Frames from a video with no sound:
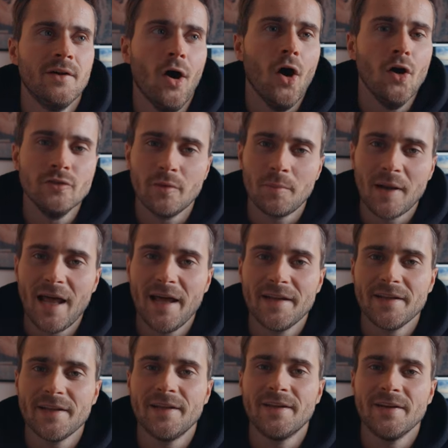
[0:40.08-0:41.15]
over
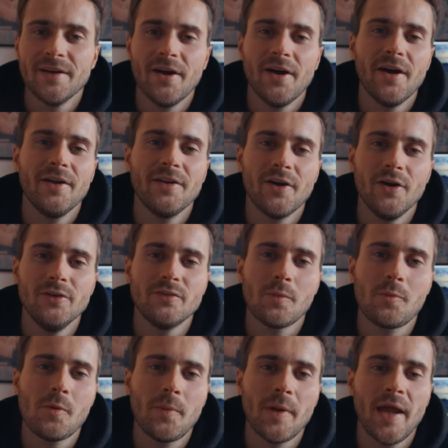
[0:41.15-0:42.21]
planning and over
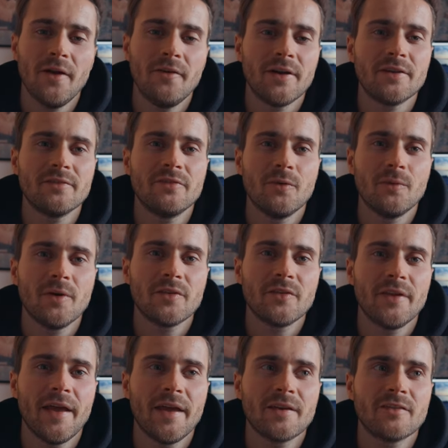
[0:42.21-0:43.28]
preparing for what's
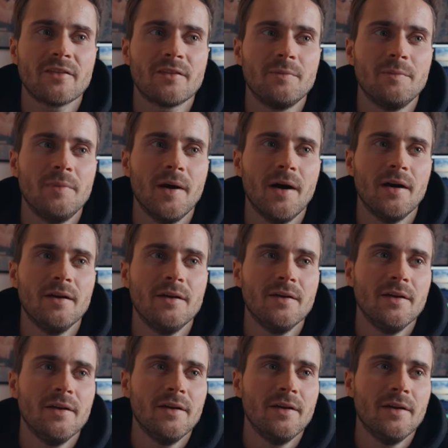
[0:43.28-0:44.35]
next, but
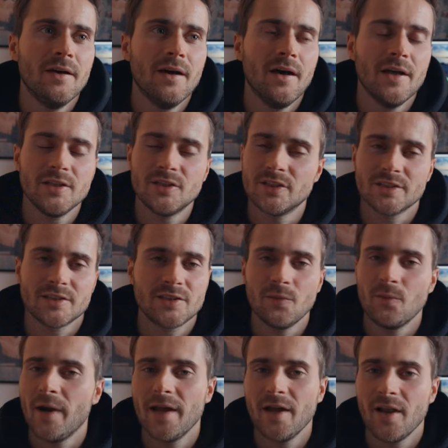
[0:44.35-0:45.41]
it's just the
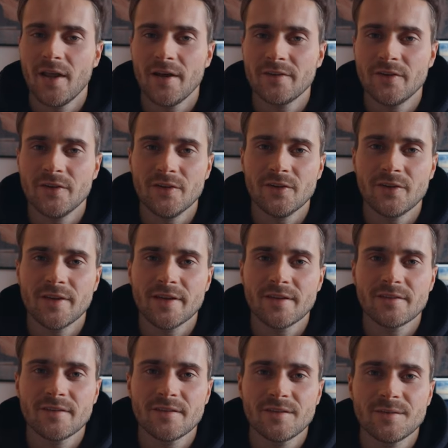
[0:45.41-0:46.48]
way I like to do
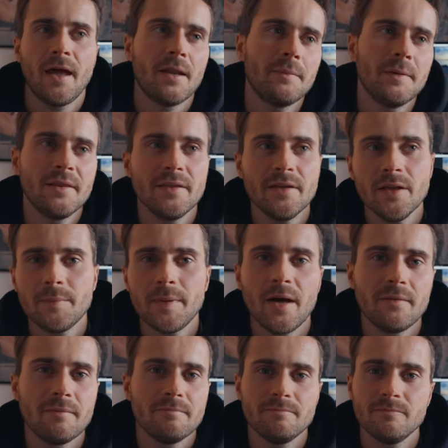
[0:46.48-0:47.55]
things. And I've been thinking
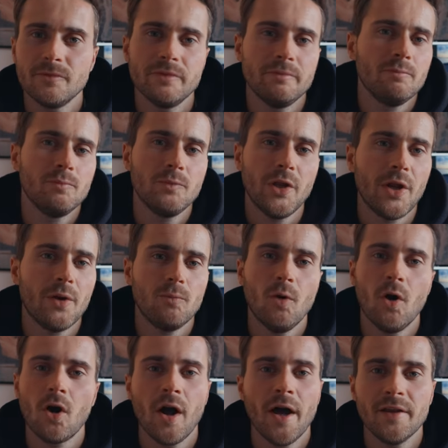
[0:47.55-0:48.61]
about, you know,
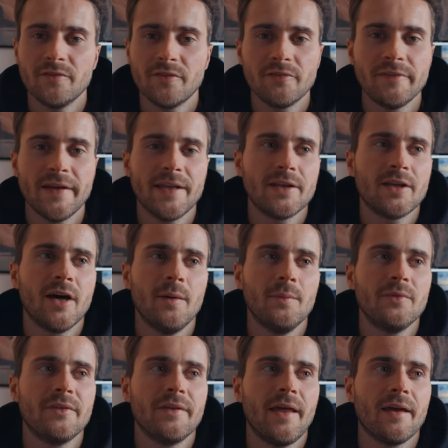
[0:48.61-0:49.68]
what kind of event
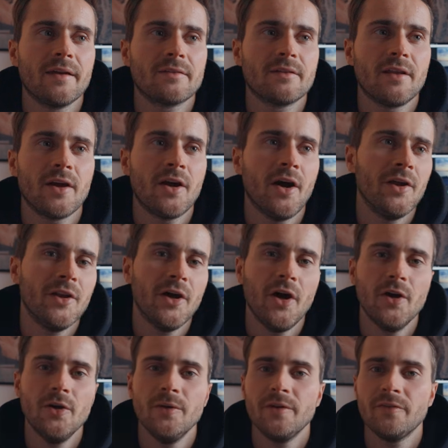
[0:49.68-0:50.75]
comes next. Like, I
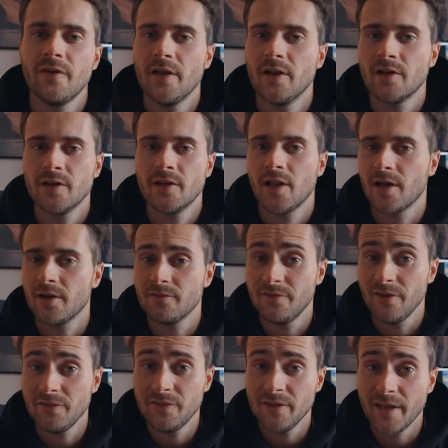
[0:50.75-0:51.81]
know if I look at like a
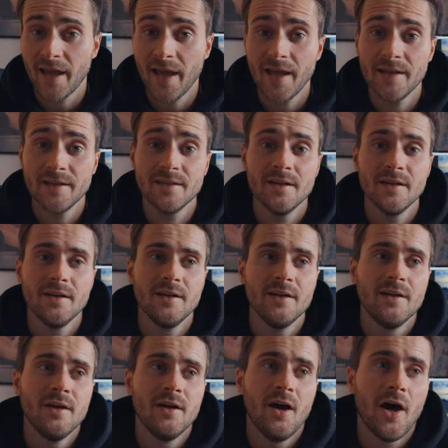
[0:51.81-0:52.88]
50K,
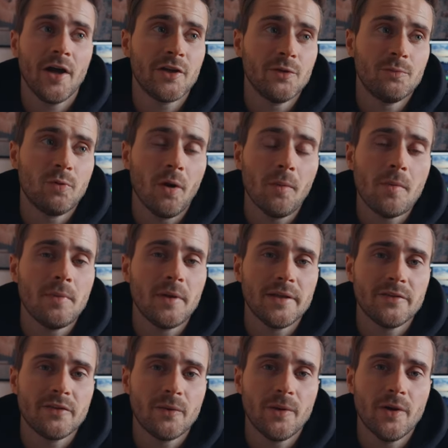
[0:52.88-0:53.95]
I could probably
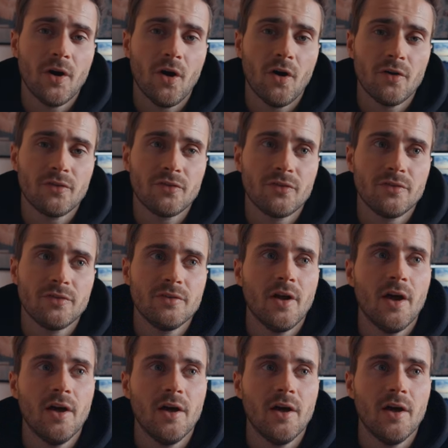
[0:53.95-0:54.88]
do it off